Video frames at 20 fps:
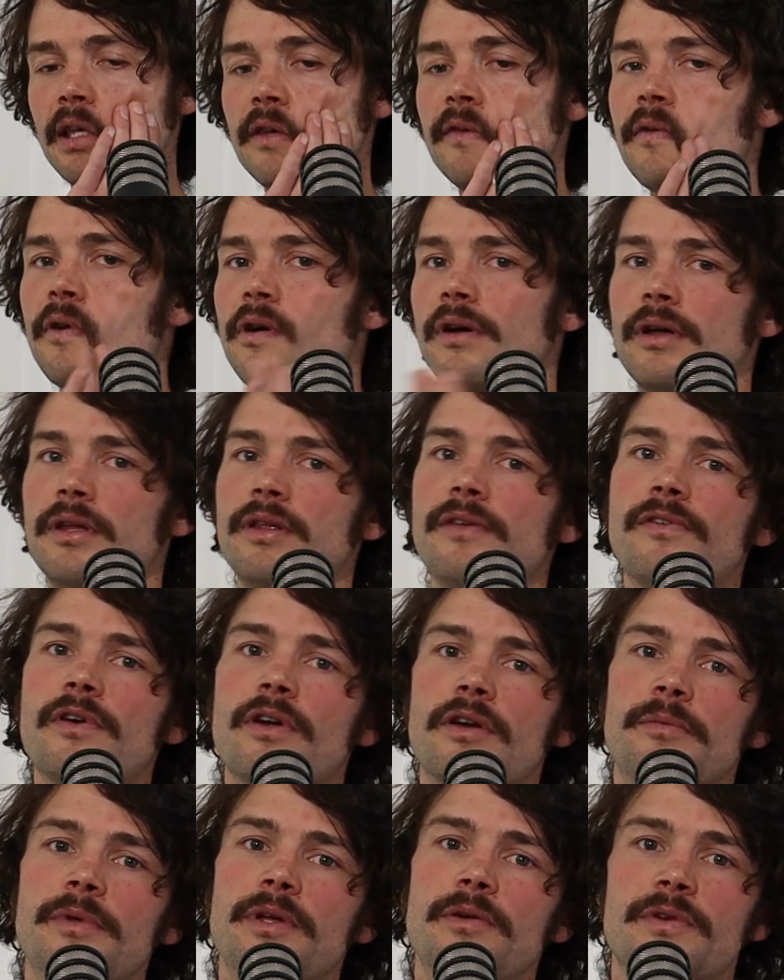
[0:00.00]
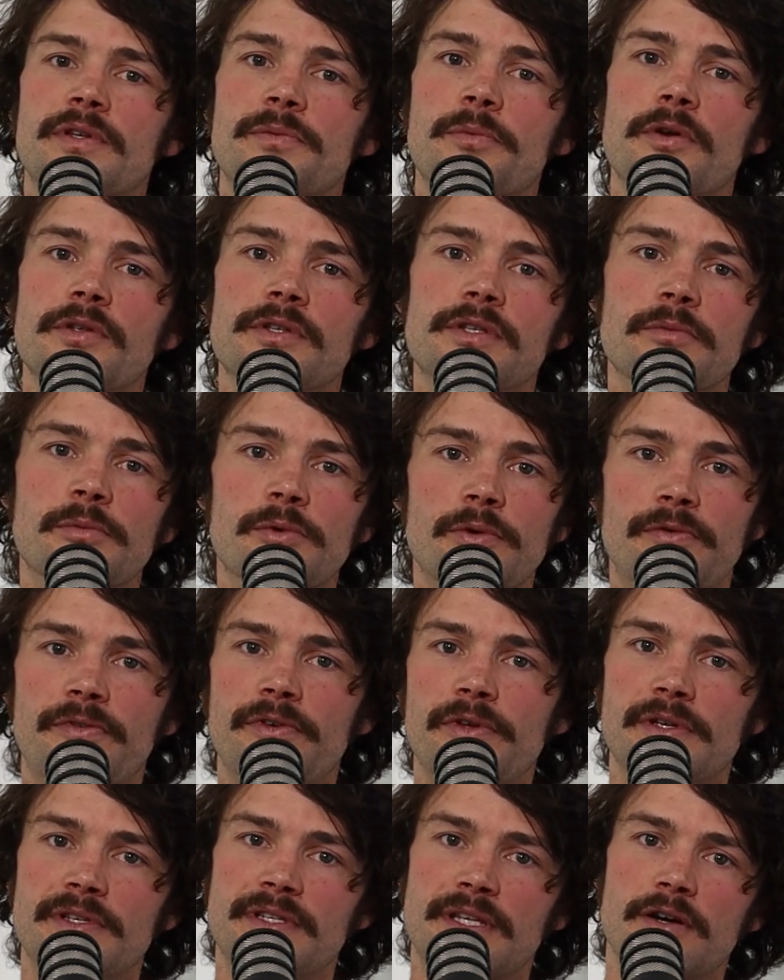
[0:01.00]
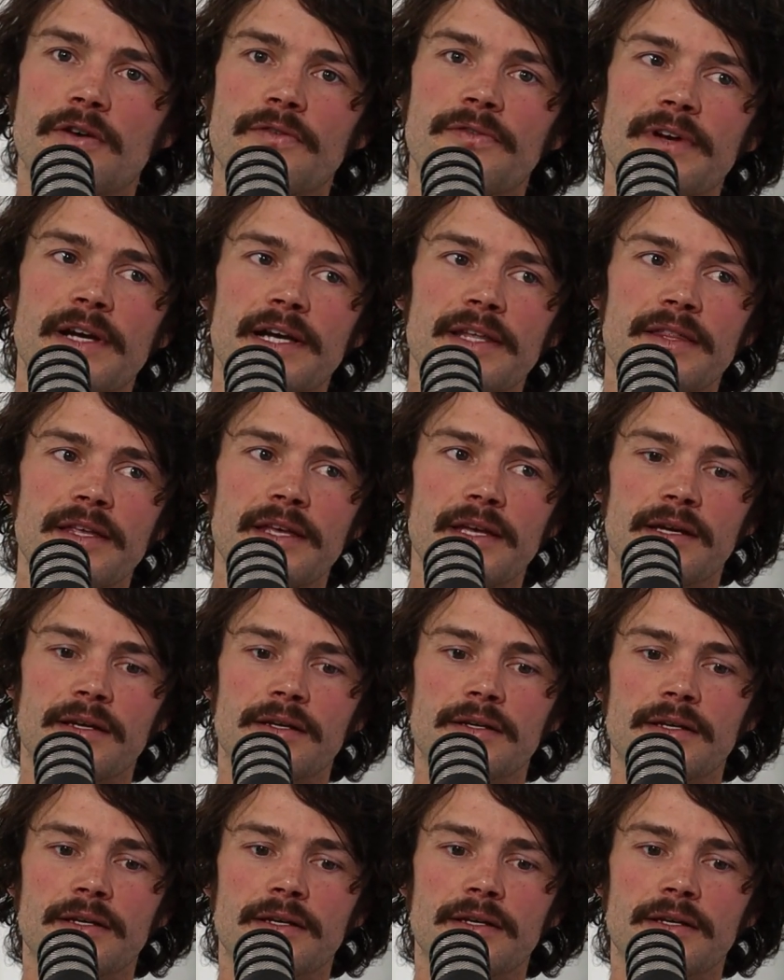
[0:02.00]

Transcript: got to be responsible for yourself out there.